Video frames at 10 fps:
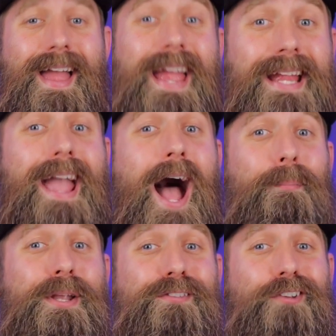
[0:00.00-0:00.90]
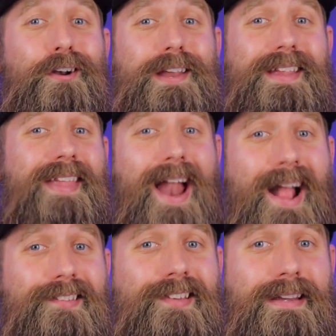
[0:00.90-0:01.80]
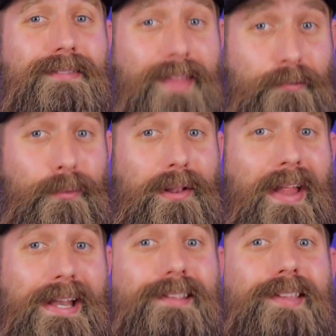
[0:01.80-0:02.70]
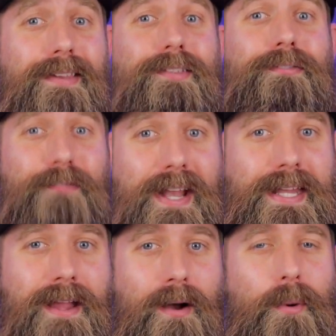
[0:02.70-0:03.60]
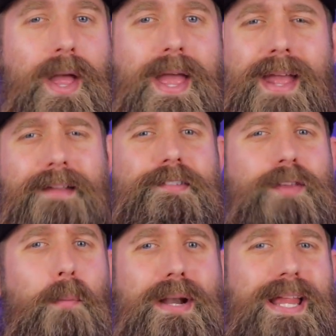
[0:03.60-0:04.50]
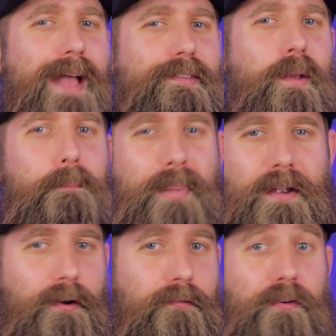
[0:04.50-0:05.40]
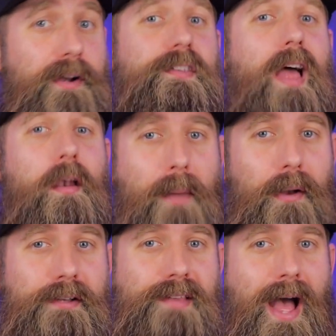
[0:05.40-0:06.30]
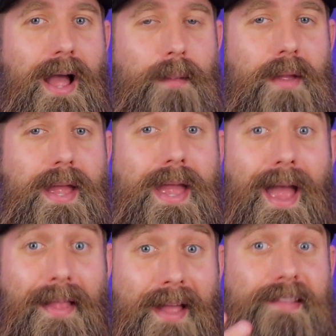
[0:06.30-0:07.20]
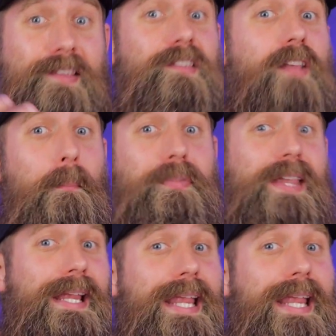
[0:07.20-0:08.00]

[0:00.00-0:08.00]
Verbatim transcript: A common journey that I see that's related to this video is somebody has a beard for a set amount of time, and then something